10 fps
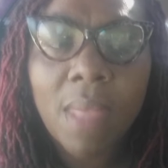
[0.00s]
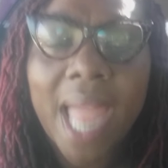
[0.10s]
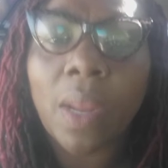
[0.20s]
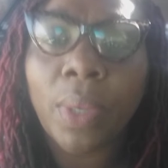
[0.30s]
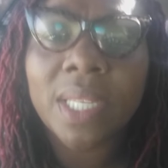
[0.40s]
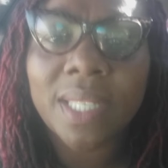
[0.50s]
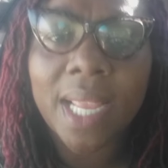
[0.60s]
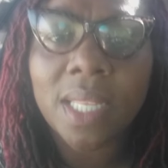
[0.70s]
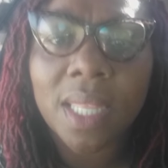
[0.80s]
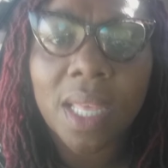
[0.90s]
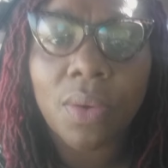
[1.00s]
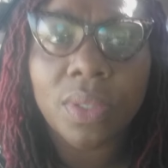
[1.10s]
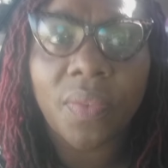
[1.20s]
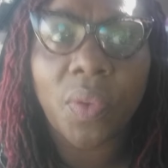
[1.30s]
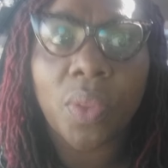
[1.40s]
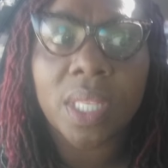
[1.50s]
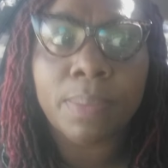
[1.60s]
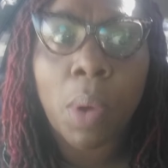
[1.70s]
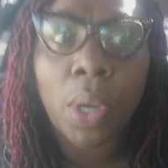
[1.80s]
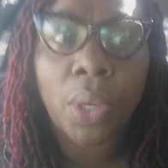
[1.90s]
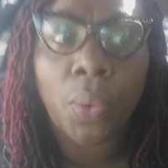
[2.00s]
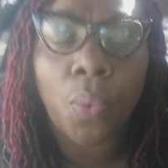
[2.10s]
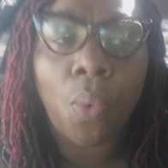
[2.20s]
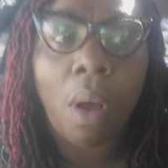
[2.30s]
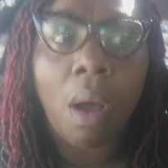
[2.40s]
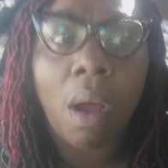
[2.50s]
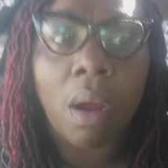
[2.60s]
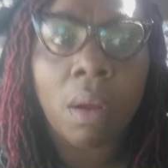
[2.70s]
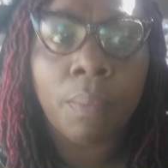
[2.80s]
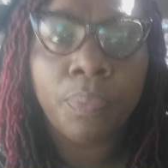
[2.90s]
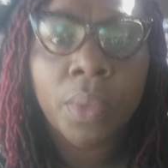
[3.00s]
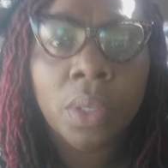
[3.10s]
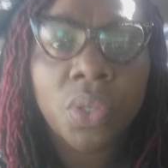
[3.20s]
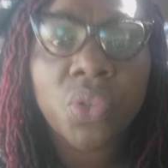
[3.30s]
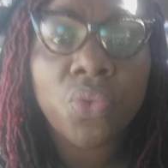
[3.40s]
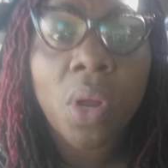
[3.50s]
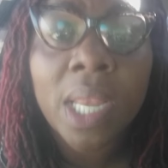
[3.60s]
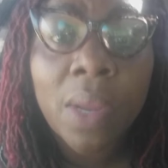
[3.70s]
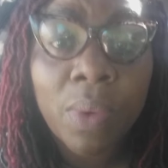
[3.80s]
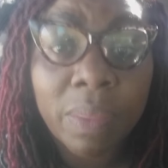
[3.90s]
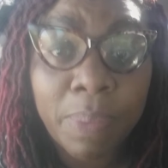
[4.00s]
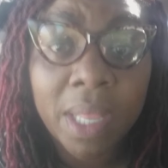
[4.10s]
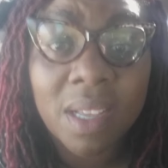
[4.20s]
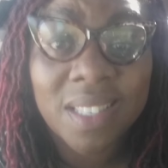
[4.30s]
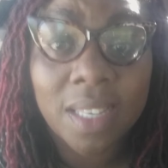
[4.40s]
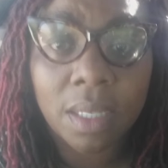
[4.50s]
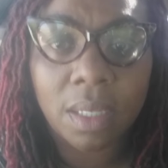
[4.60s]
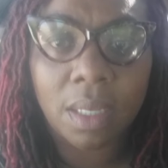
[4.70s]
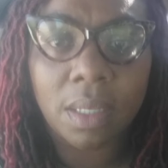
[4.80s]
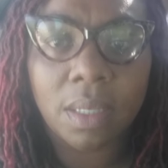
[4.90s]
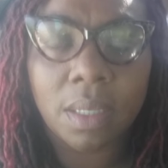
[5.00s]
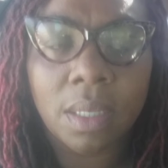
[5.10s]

And I want to say to those of you this morning who are struggling with being consistent,